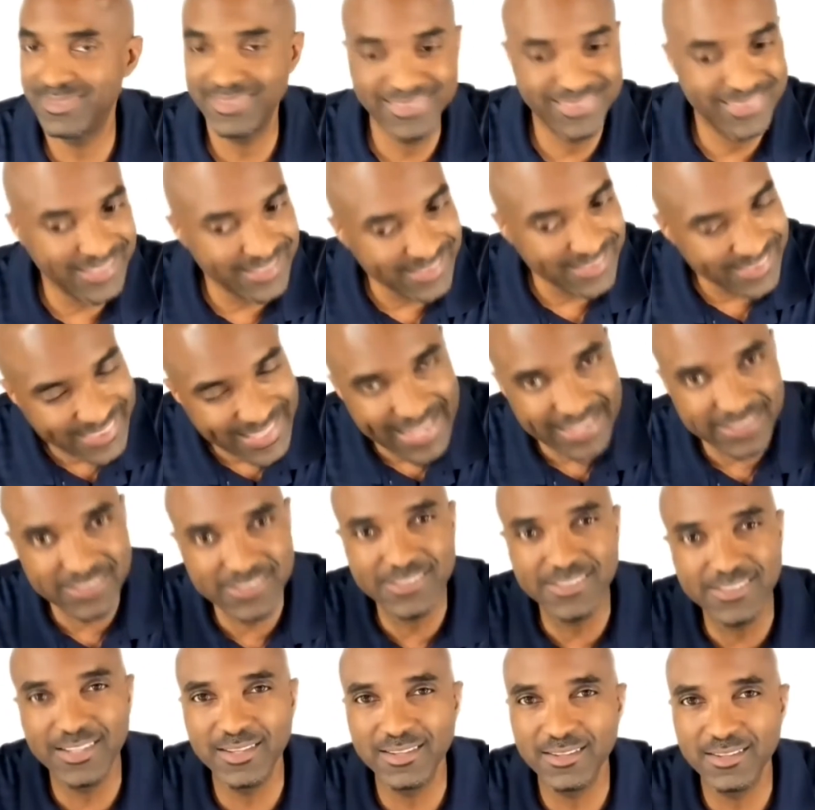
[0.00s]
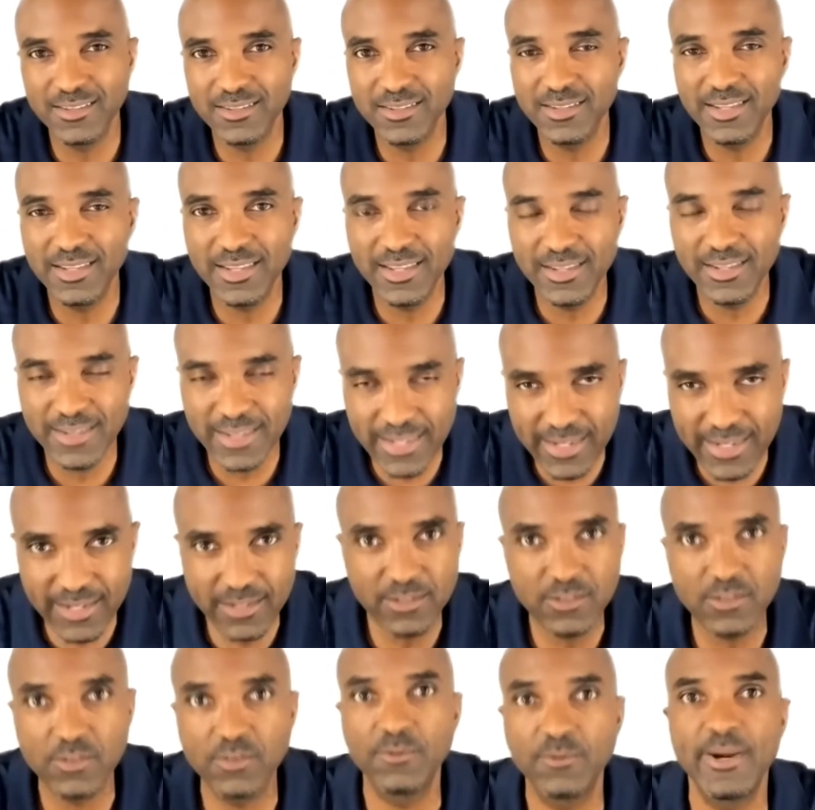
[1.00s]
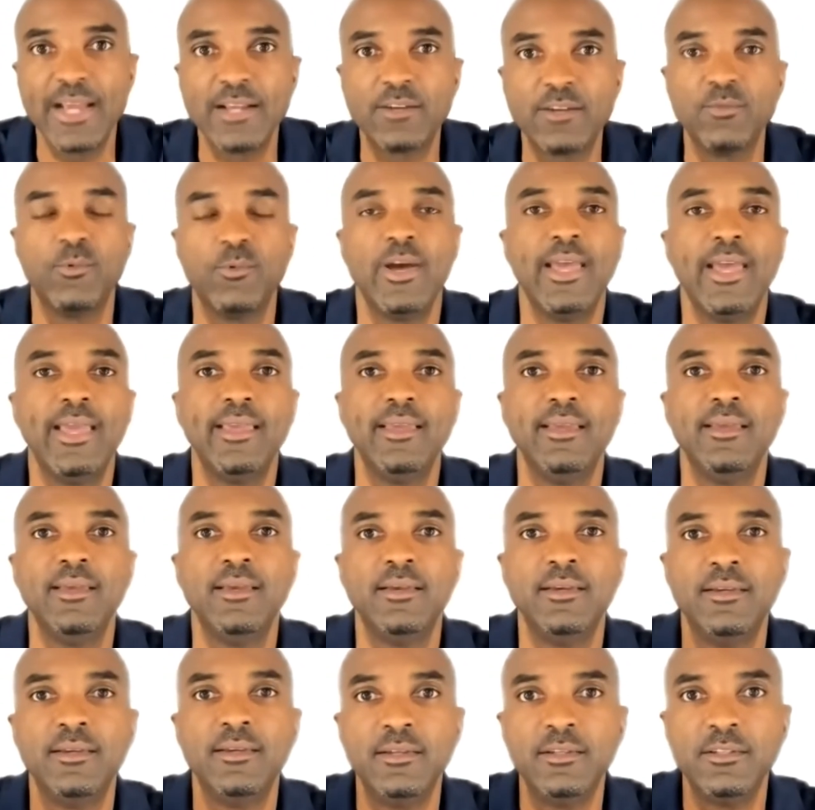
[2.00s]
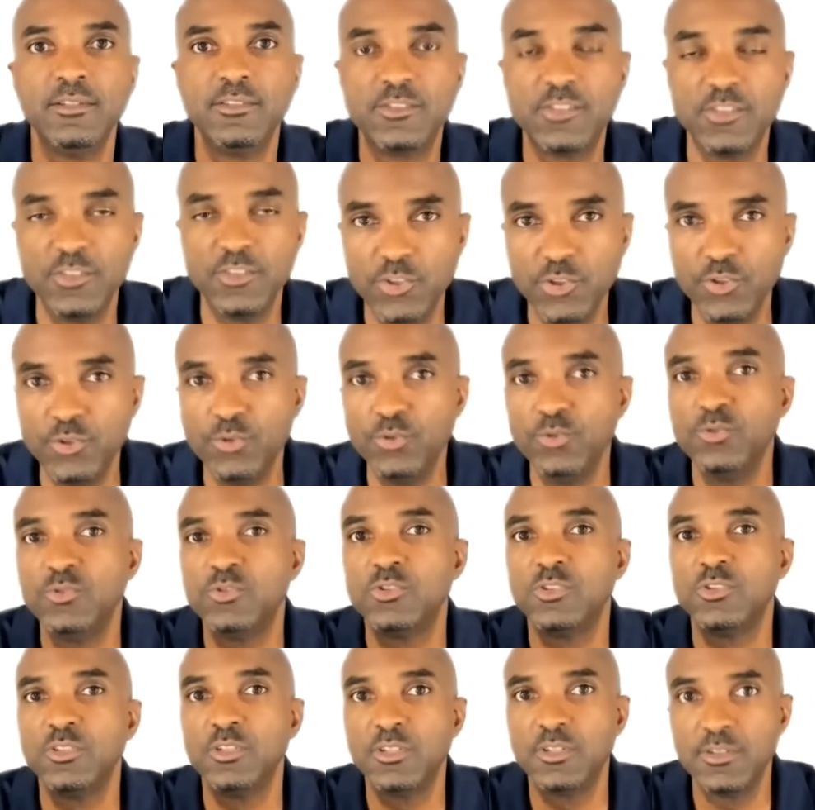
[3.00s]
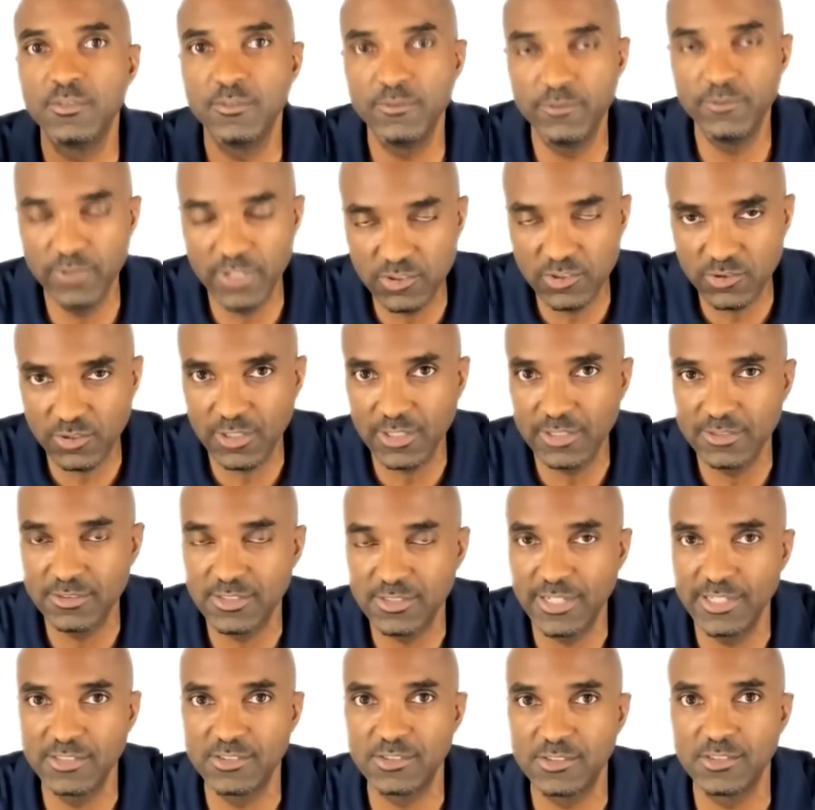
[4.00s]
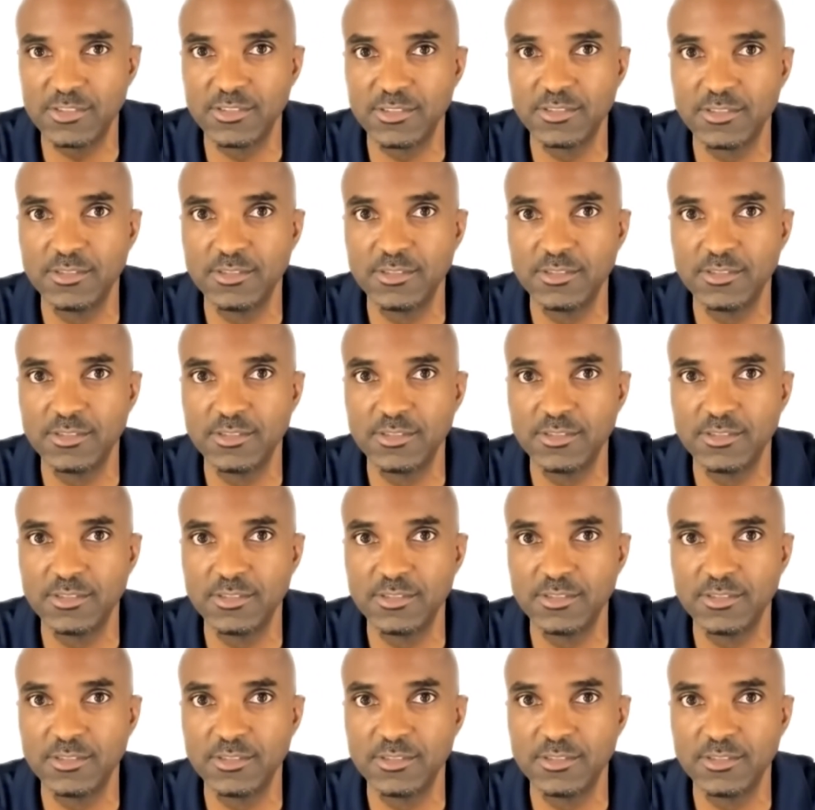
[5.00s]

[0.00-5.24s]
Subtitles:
then that's the incorrect way to use visualization.